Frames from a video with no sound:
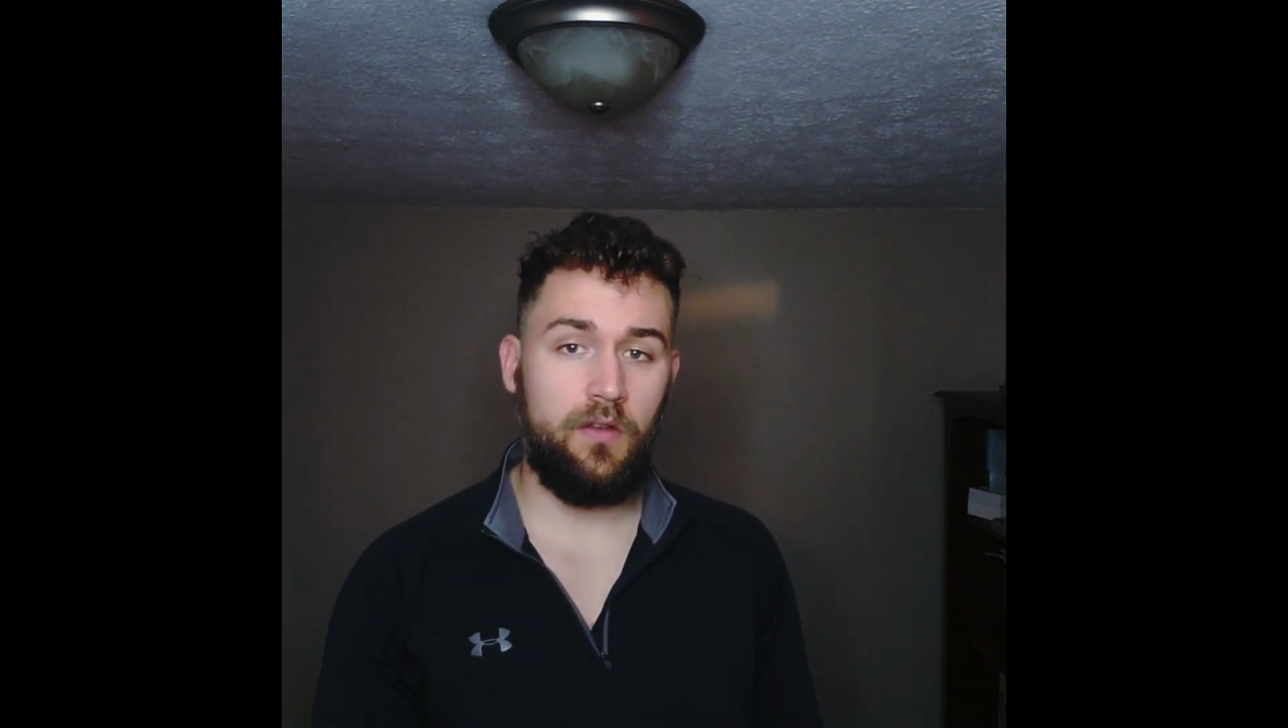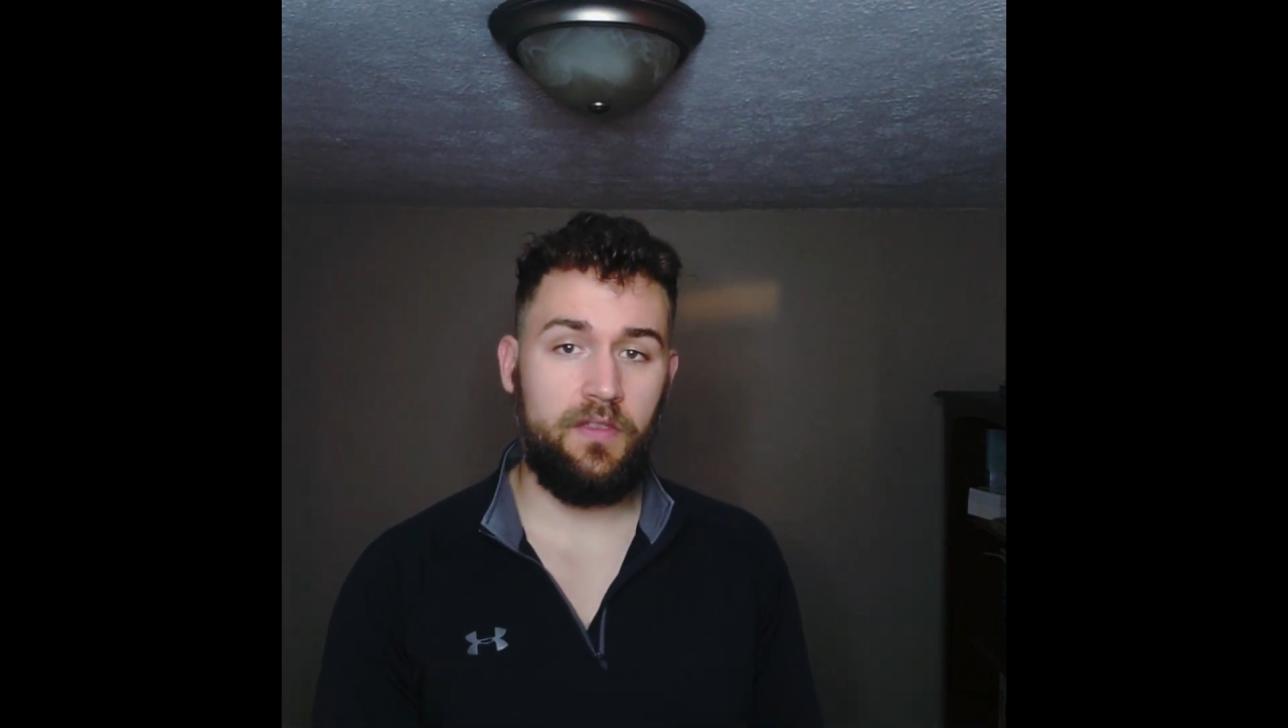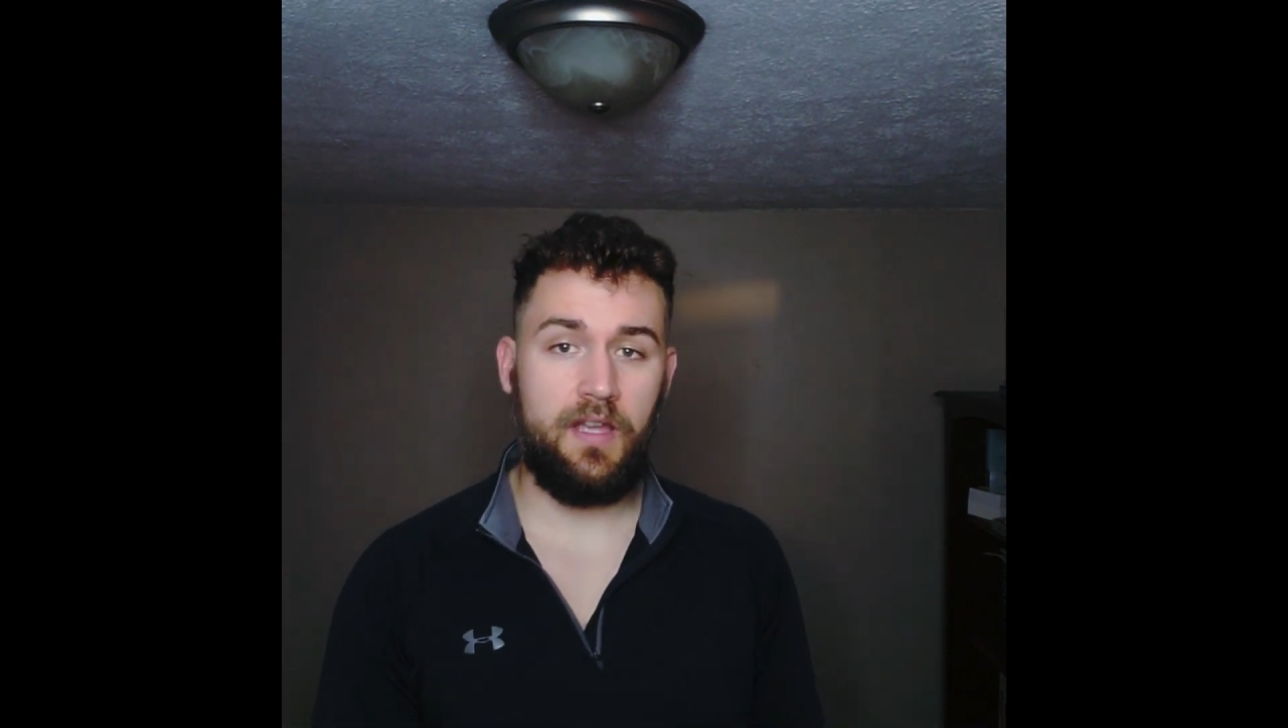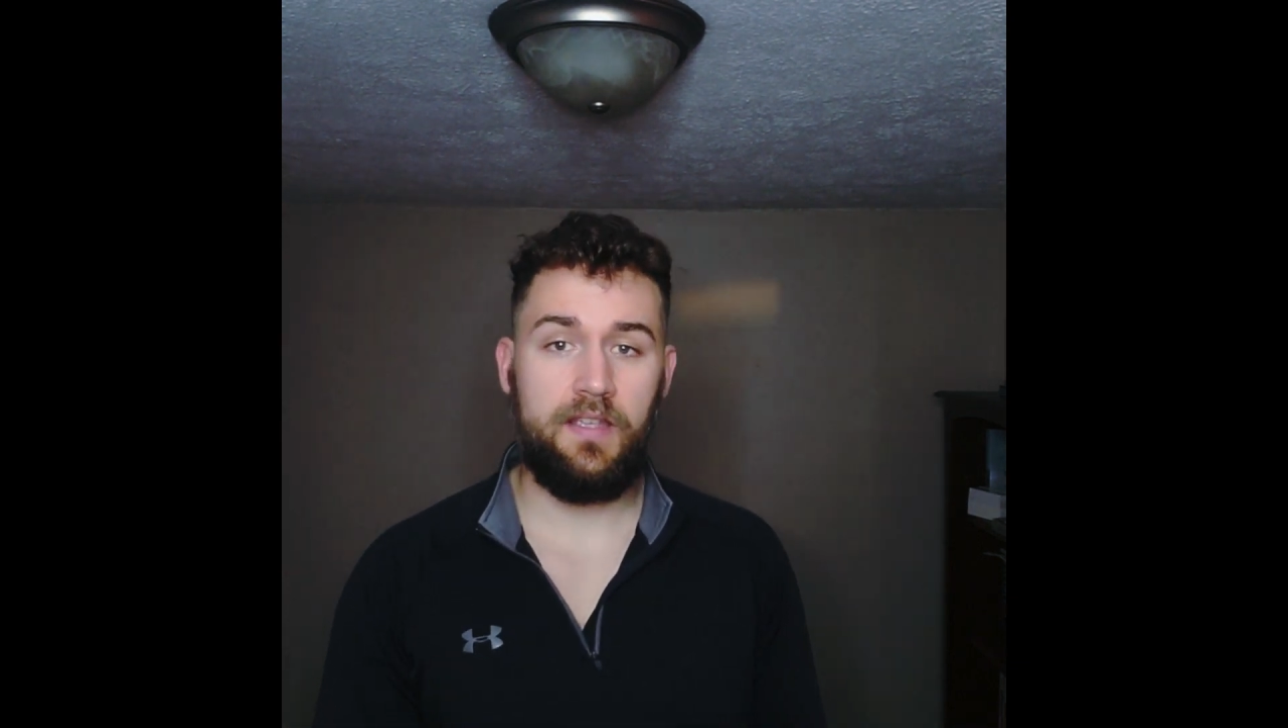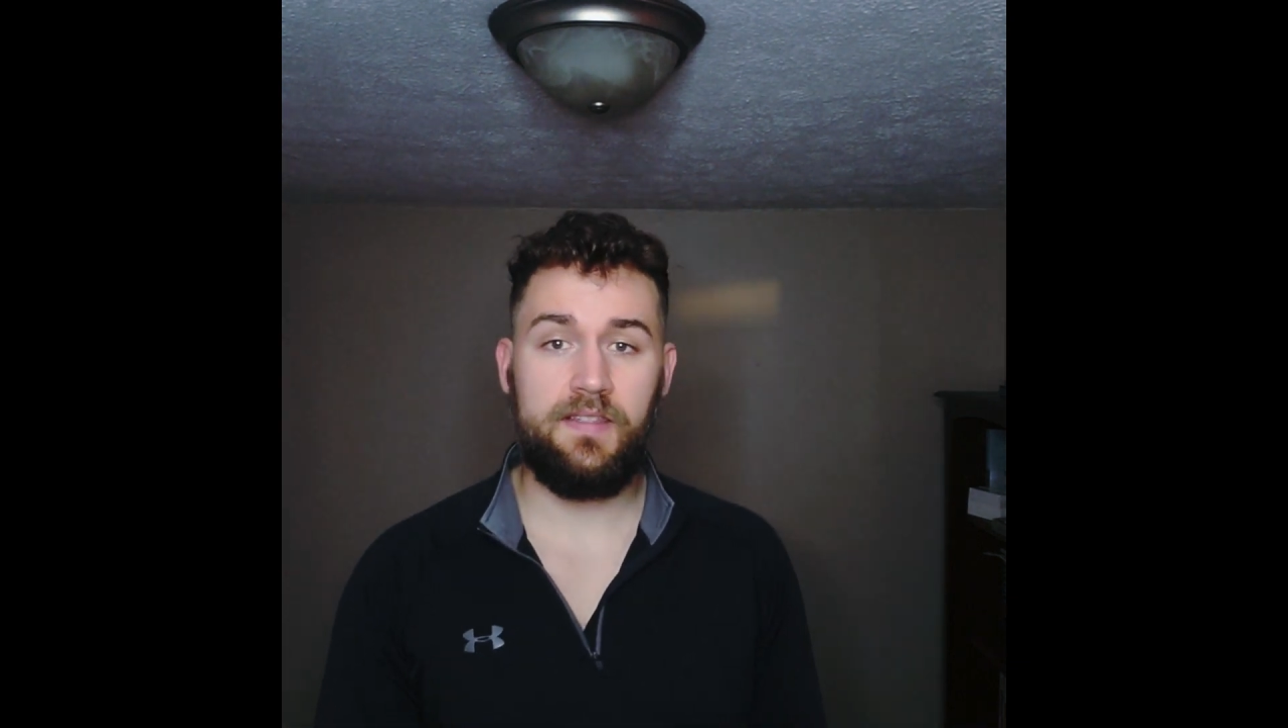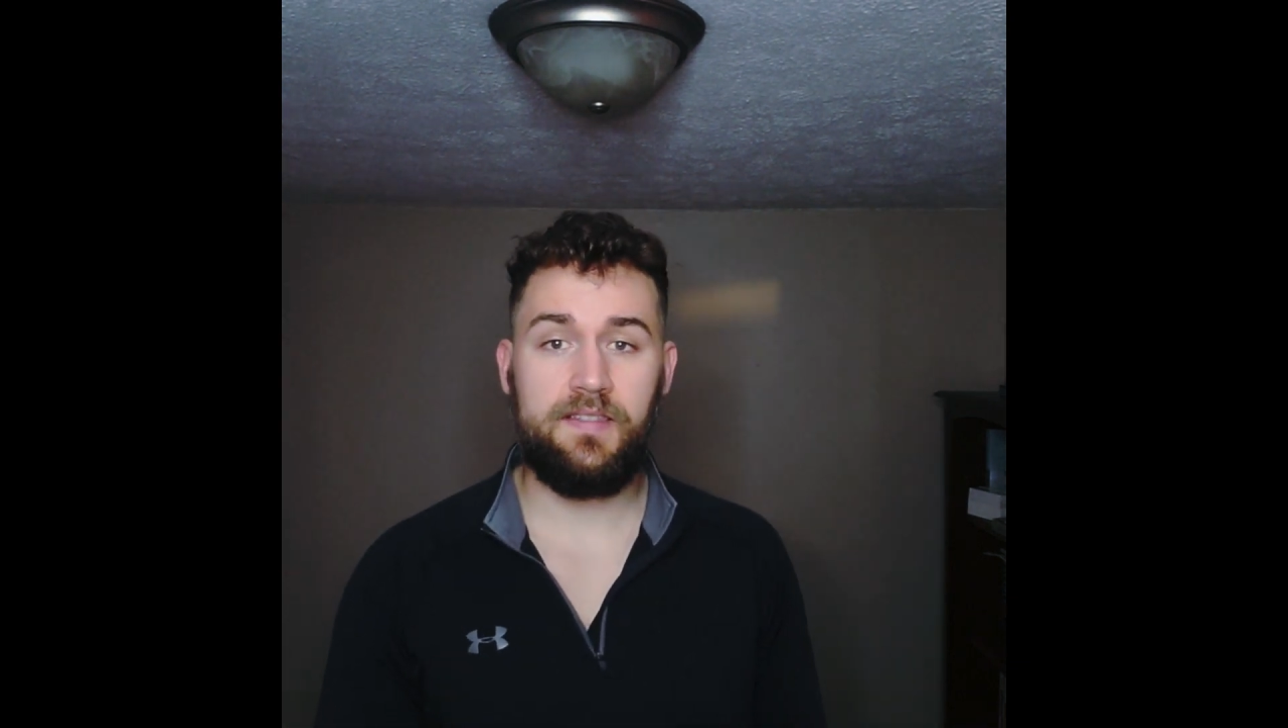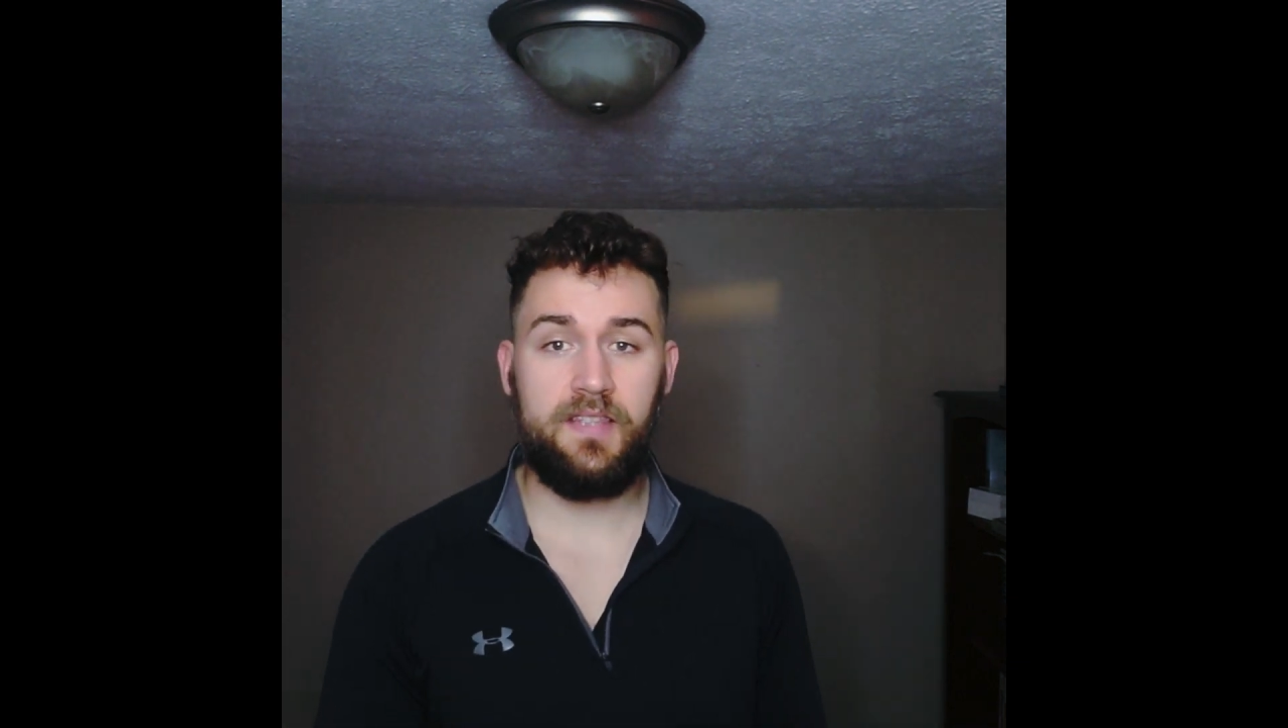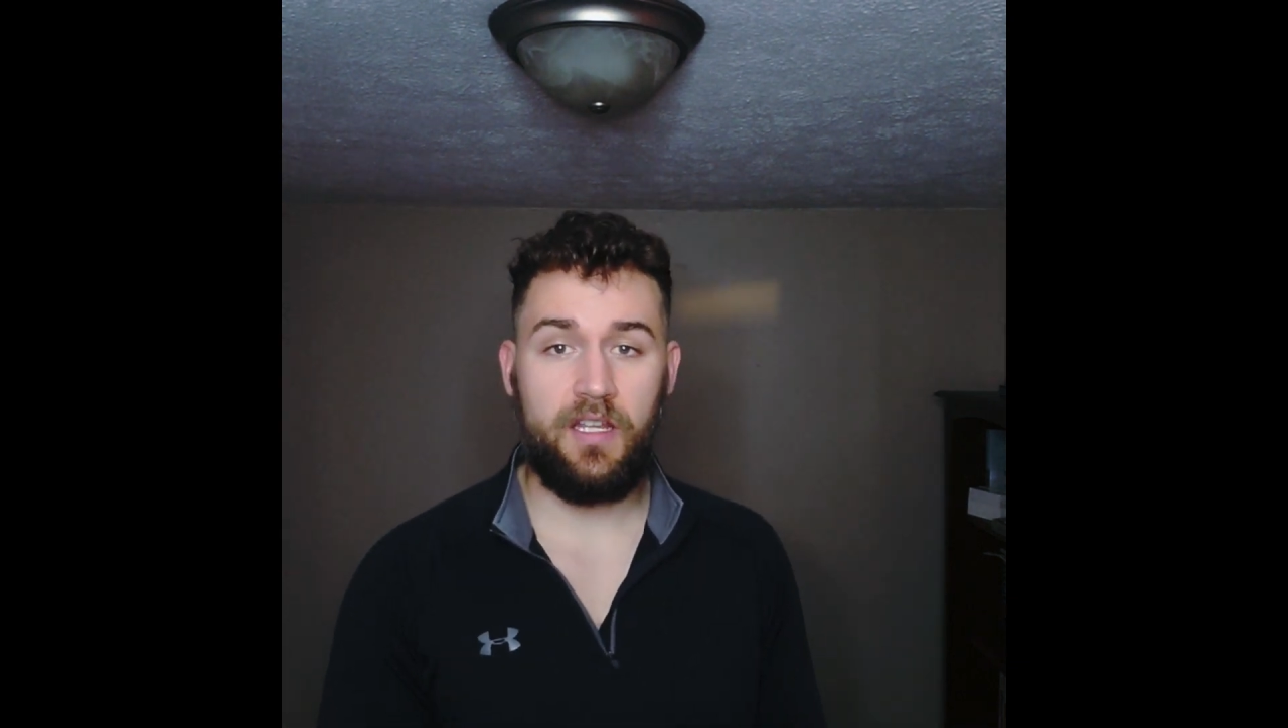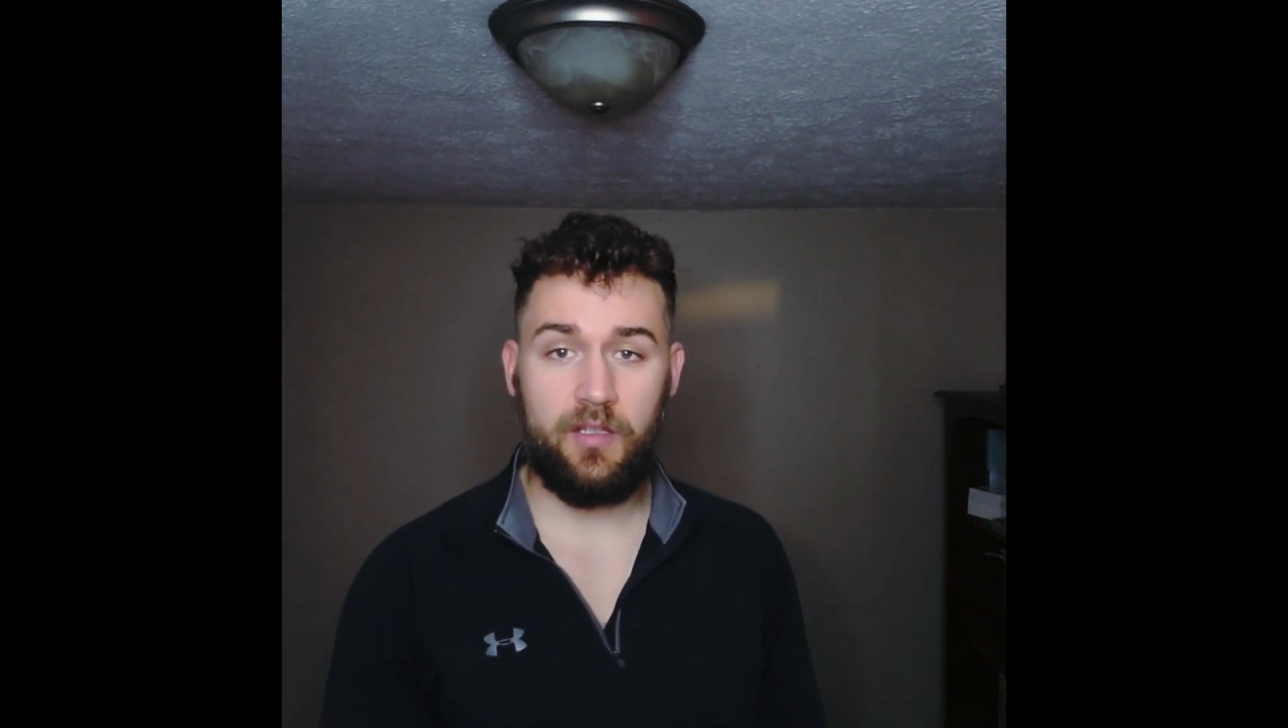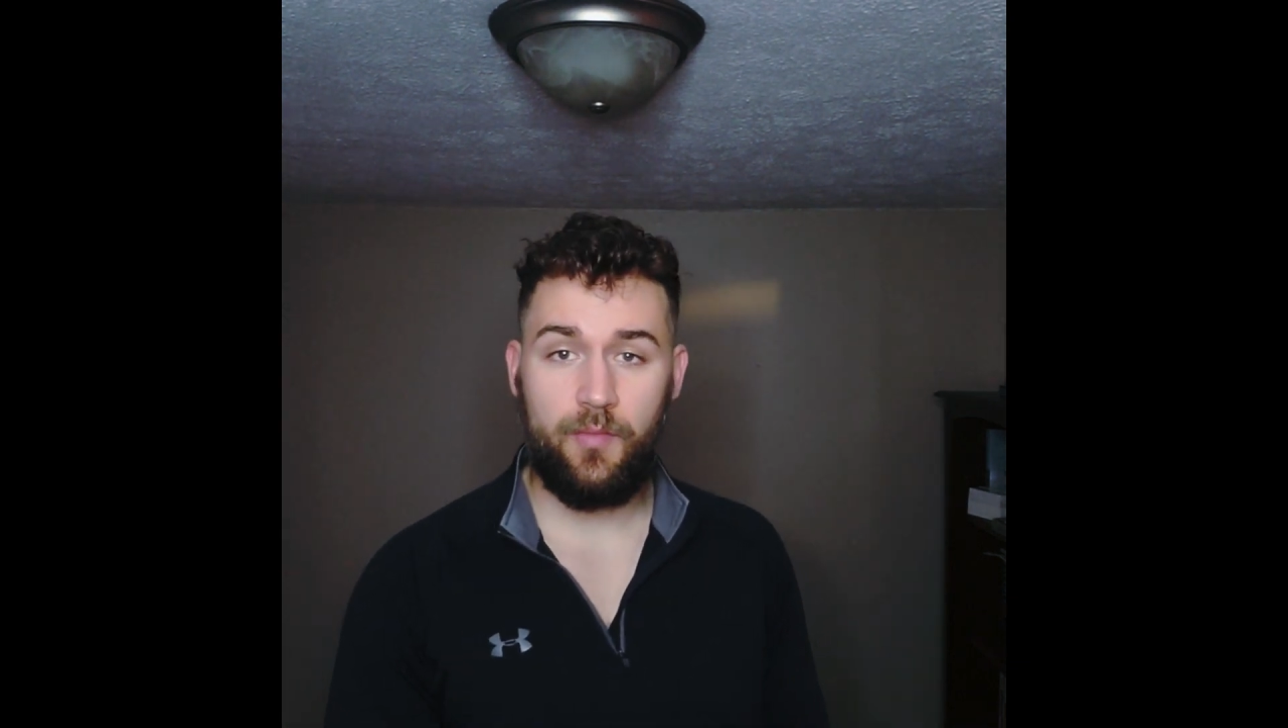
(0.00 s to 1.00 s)
and that is
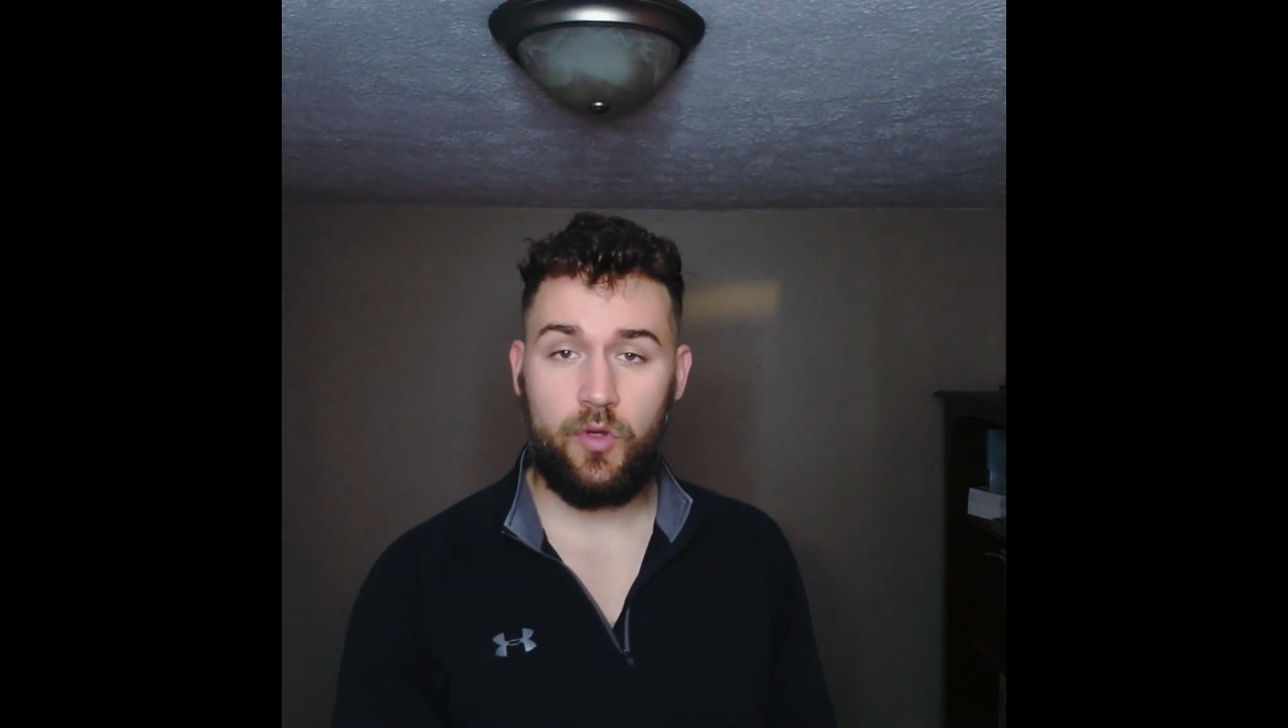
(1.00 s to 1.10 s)
Salem